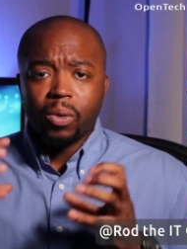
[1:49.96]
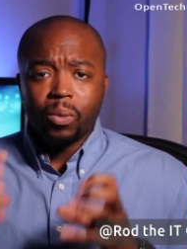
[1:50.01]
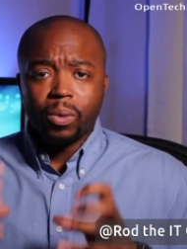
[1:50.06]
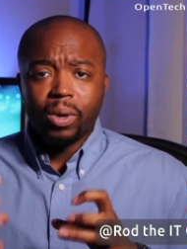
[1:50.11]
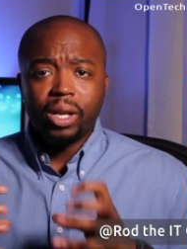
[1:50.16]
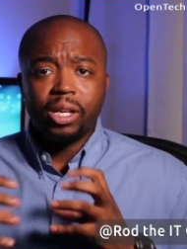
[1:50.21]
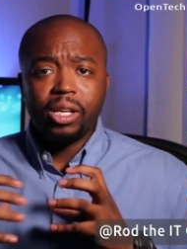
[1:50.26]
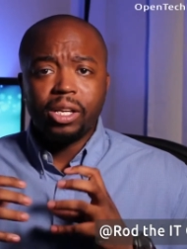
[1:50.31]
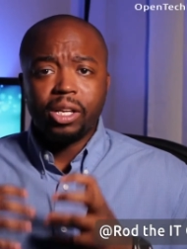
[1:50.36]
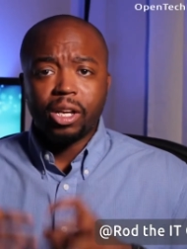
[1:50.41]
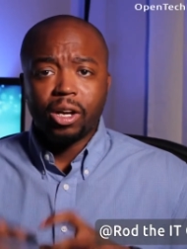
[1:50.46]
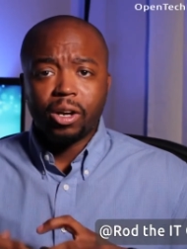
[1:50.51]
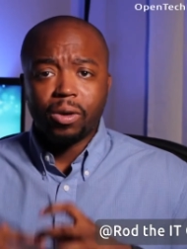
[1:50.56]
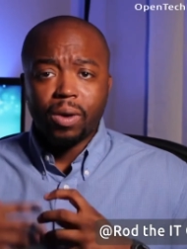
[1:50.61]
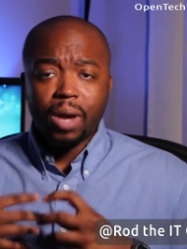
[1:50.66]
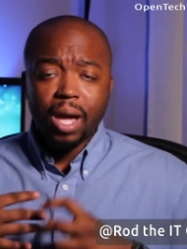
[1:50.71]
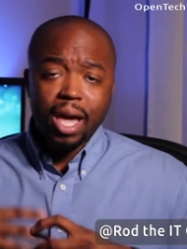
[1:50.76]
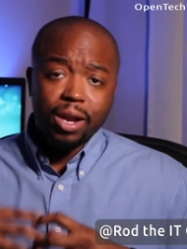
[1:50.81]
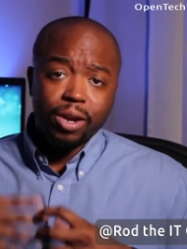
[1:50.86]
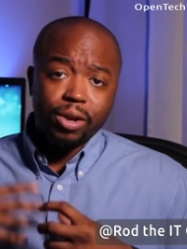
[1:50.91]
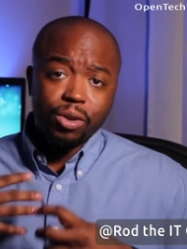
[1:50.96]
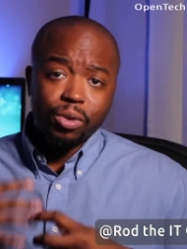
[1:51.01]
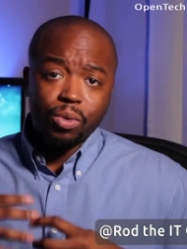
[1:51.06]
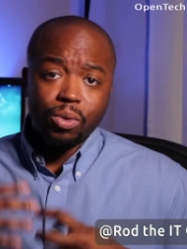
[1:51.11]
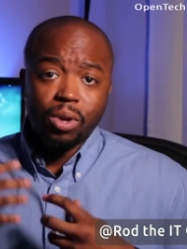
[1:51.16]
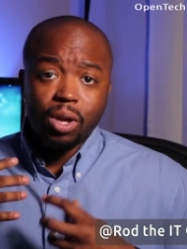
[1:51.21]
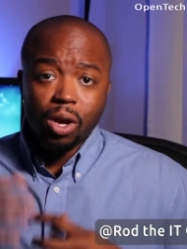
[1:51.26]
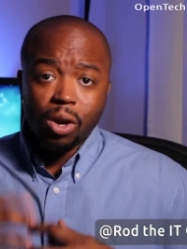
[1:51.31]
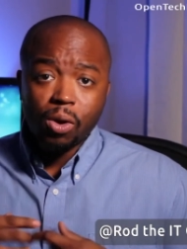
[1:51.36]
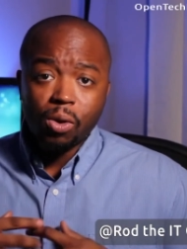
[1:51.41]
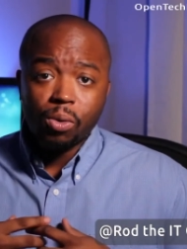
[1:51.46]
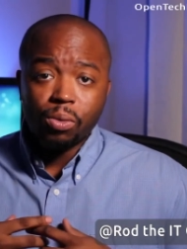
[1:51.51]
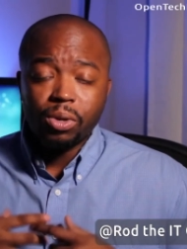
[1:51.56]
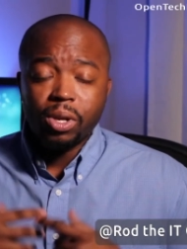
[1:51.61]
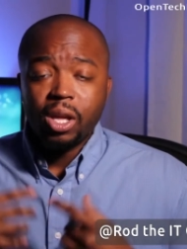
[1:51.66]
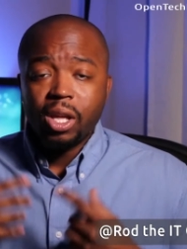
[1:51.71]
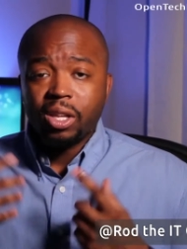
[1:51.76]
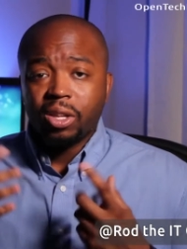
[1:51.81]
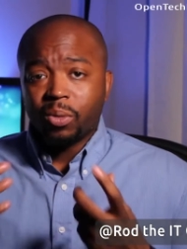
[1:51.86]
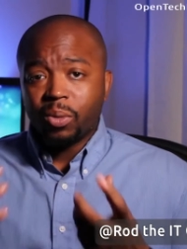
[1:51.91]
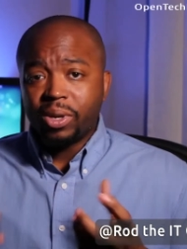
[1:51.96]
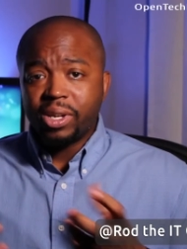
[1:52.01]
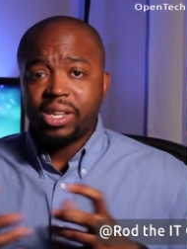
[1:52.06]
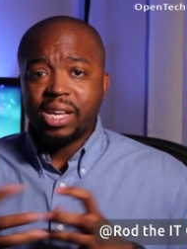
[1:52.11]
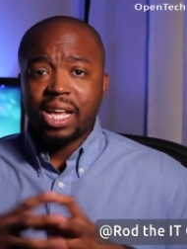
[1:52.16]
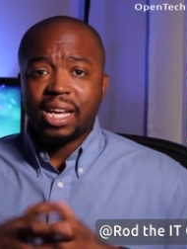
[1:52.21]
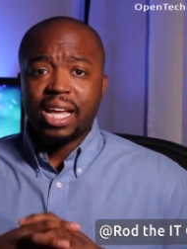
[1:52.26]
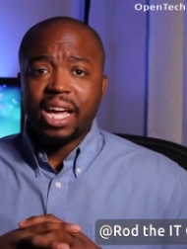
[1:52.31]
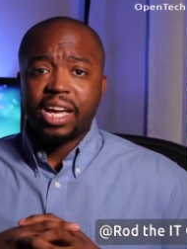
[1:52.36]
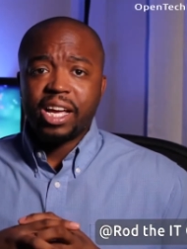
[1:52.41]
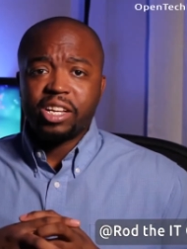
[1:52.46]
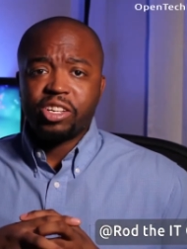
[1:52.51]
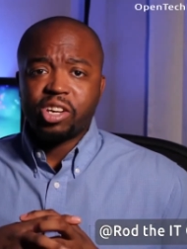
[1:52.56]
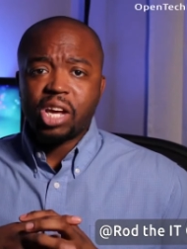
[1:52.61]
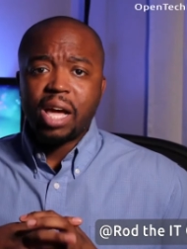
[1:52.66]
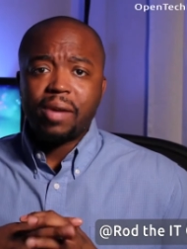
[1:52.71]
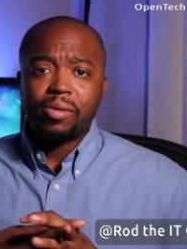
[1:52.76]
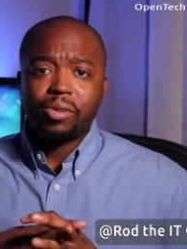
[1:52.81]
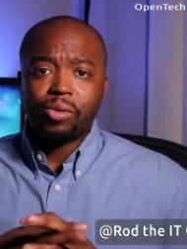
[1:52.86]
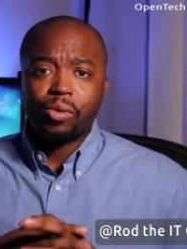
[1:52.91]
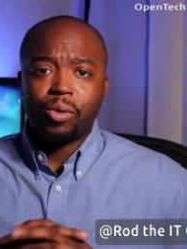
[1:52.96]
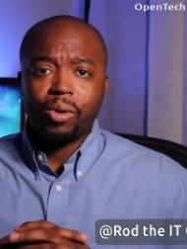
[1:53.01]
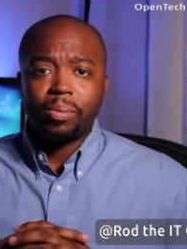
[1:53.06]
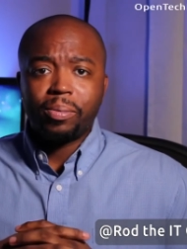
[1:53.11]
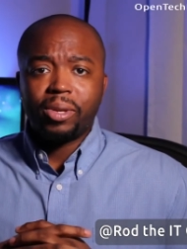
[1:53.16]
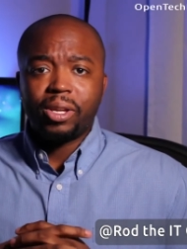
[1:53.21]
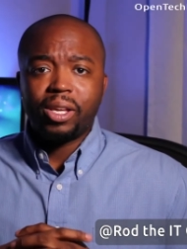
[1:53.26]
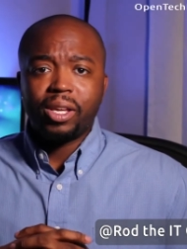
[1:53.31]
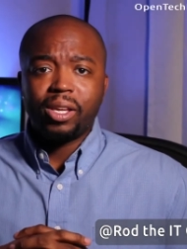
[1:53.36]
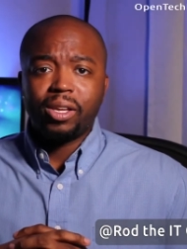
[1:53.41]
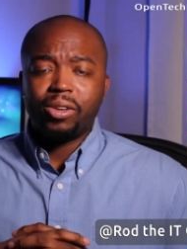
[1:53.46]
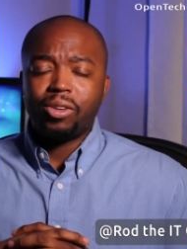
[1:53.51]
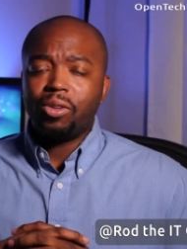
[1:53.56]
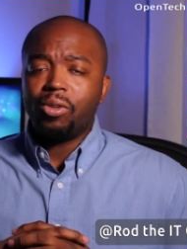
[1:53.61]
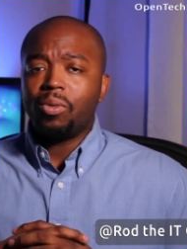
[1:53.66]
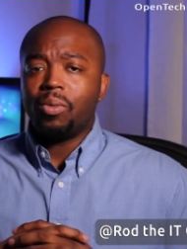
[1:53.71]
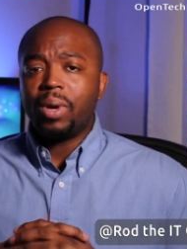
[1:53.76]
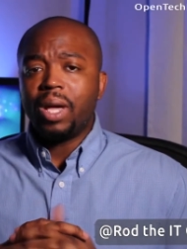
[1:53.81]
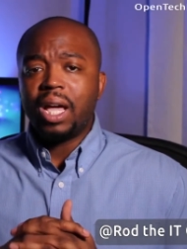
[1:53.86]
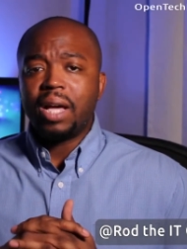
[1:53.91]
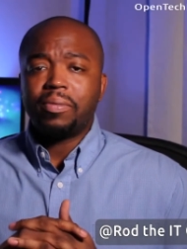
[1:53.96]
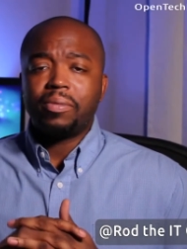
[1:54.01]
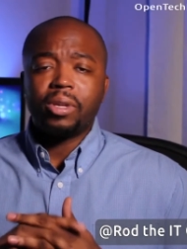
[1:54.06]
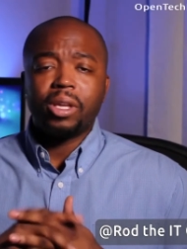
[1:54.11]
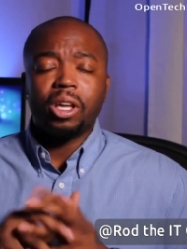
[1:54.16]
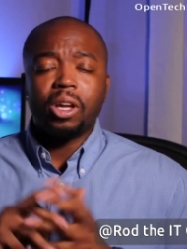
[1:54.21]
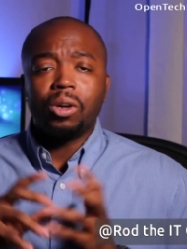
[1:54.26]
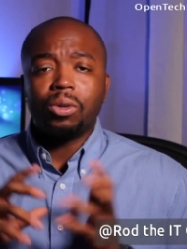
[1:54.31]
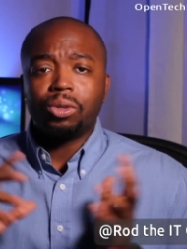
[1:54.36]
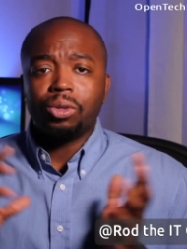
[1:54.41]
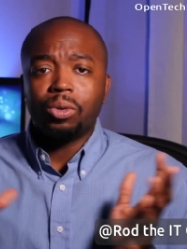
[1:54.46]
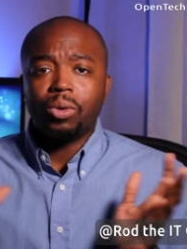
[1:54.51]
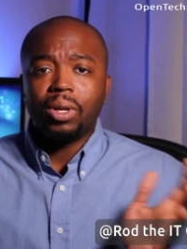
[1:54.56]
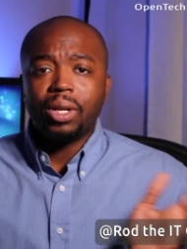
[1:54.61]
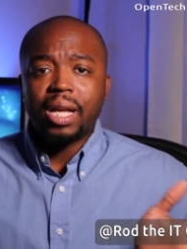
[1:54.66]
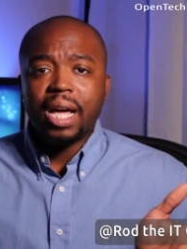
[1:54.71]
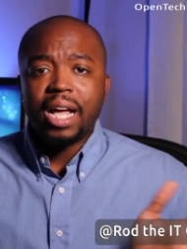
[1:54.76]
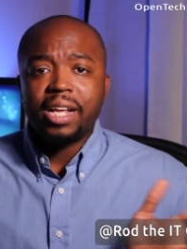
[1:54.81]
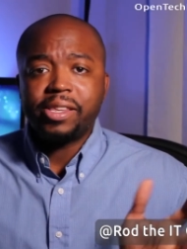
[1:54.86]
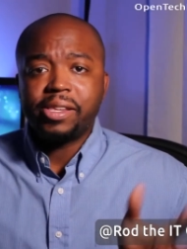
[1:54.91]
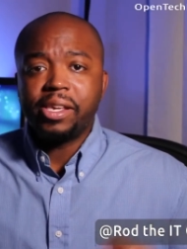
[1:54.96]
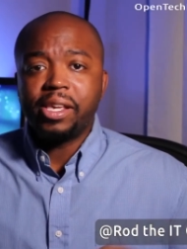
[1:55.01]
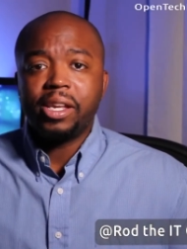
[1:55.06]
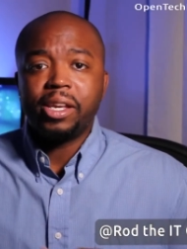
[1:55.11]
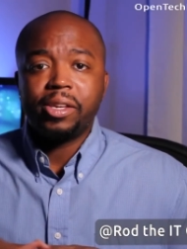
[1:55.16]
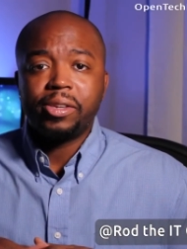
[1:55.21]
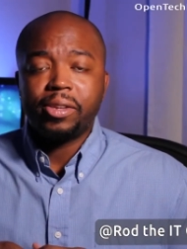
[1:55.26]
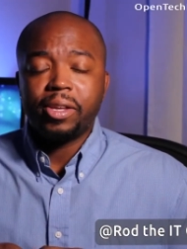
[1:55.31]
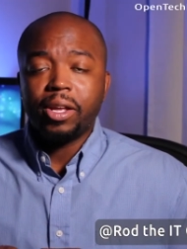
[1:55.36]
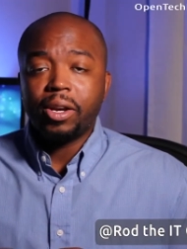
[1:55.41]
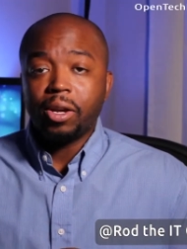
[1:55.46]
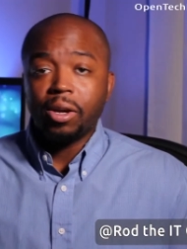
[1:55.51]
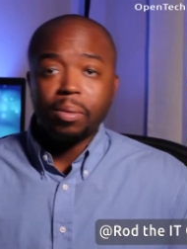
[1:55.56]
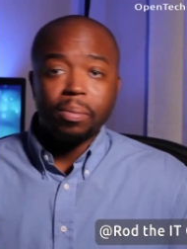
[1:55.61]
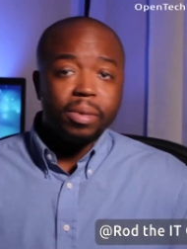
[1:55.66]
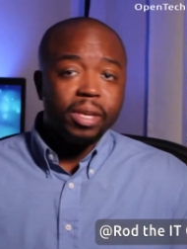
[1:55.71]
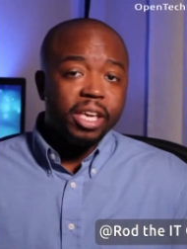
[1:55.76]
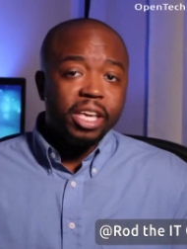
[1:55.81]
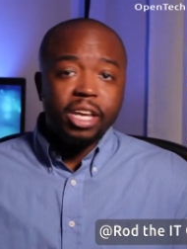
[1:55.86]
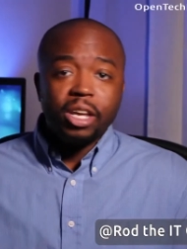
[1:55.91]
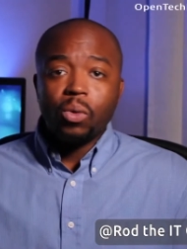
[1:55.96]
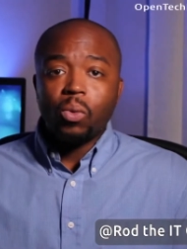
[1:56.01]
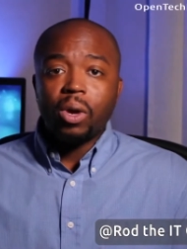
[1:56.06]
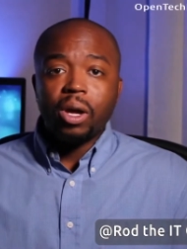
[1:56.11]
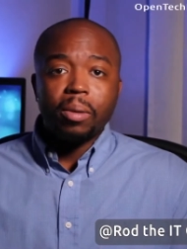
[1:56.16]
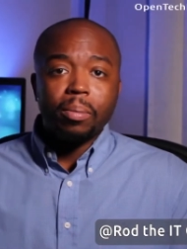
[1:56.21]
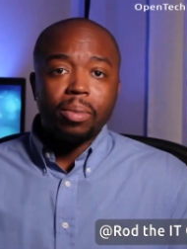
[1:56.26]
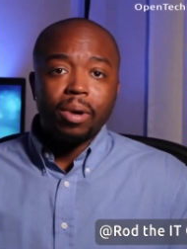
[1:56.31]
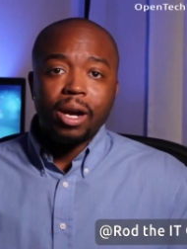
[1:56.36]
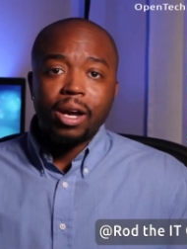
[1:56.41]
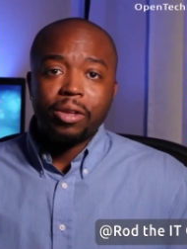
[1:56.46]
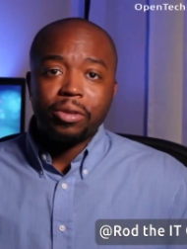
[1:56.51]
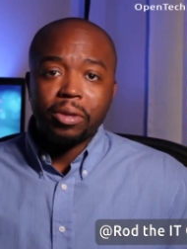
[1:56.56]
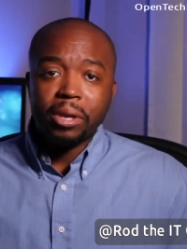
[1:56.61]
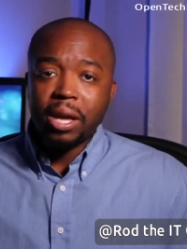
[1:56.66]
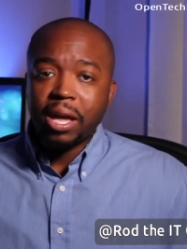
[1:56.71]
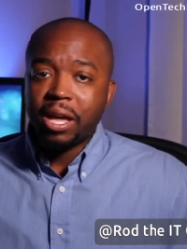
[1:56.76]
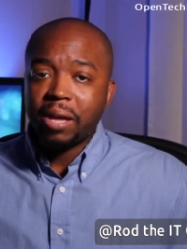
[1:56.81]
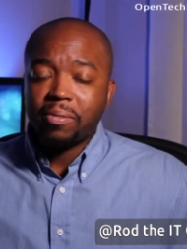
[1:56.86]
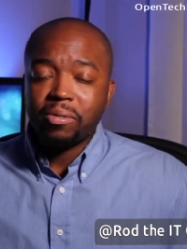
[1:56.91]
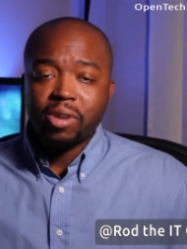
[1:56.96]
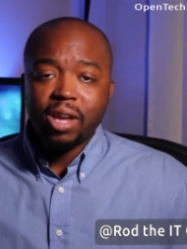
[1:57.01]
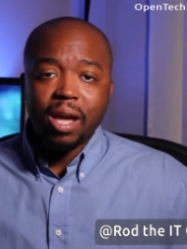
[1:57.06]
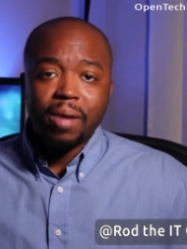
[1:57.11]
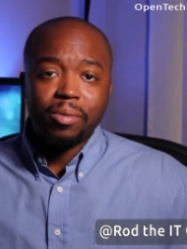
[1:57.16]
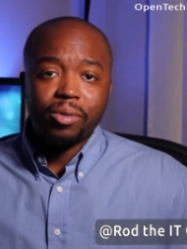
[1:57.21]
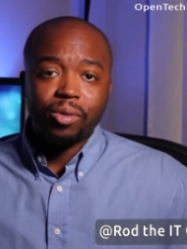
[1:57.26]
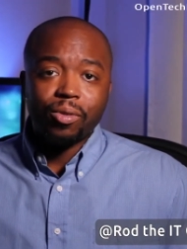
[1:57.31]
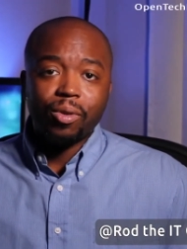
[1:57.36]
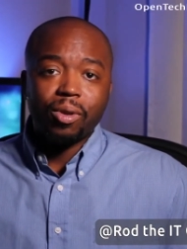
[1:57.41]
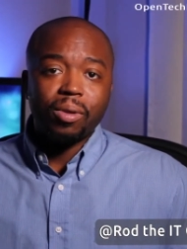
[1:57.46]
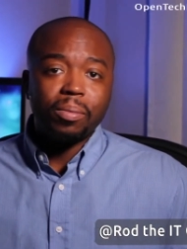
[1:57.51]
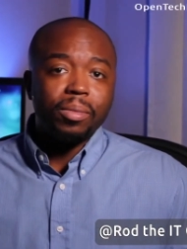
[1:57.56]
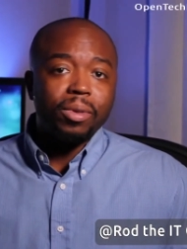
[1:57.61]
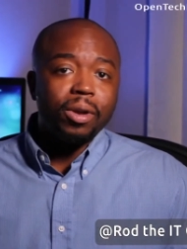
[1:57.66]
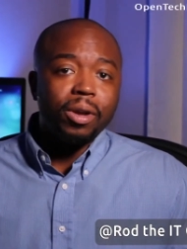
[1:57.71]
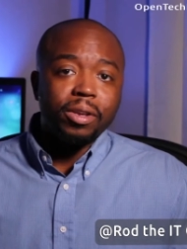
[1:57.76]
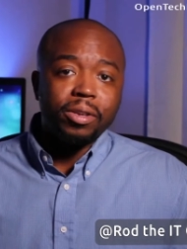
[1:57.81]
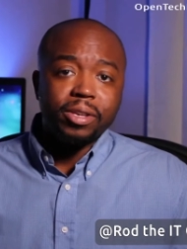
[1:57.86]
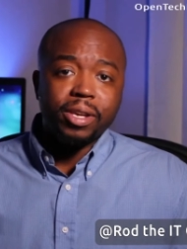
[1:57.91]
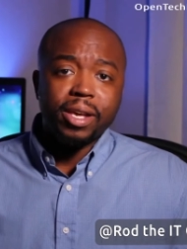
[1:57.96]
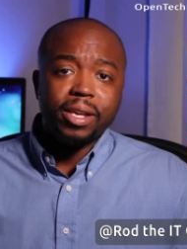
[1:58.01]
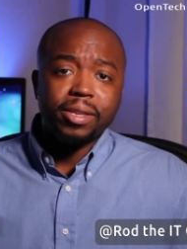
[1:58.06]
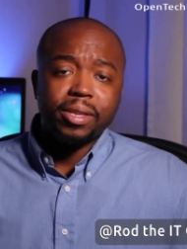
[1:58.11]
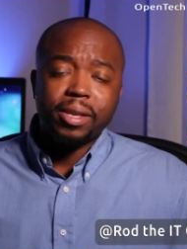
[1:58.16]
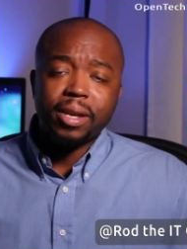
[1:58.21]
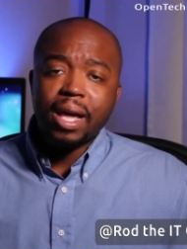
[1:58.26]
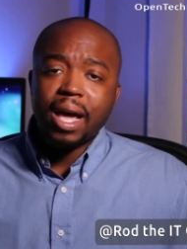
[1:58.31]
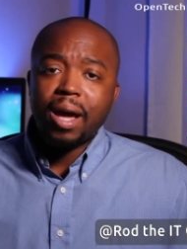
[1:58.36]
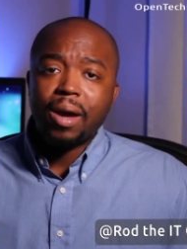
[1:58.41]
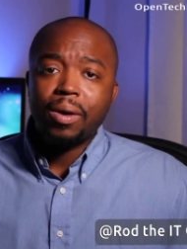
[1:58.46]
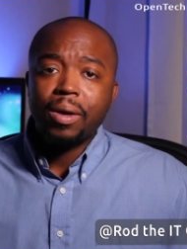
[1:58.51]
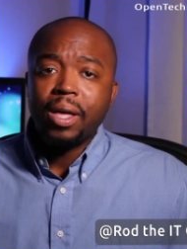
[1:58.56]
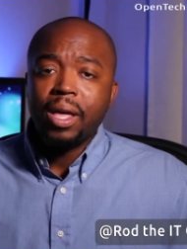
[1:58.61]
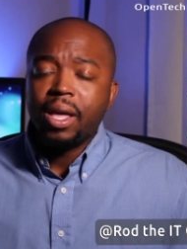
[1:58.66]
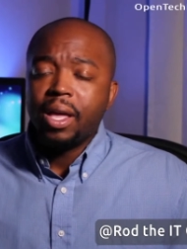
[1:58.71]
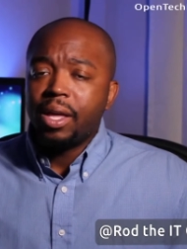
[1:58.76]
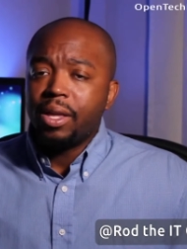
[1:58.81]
really learn how to do code. The reason I like JavaScript is you don't have to go through a lot to get it set up. Any web browser have JavaScript. You can test it out.